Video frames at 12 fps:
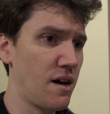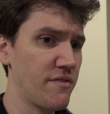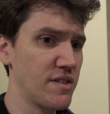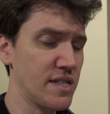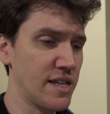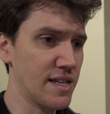
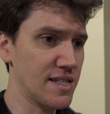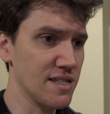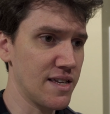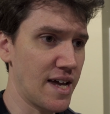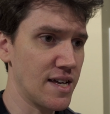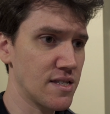Obviously, it's
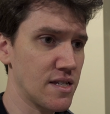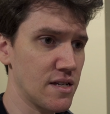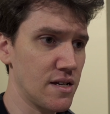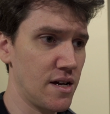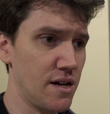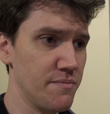
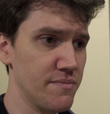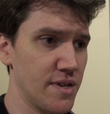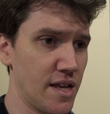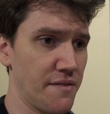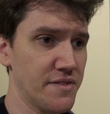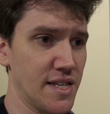late, um,
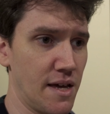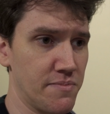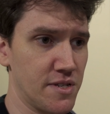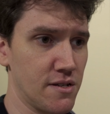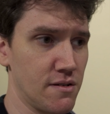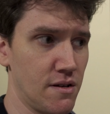and I've
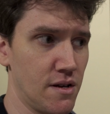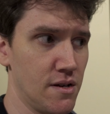slept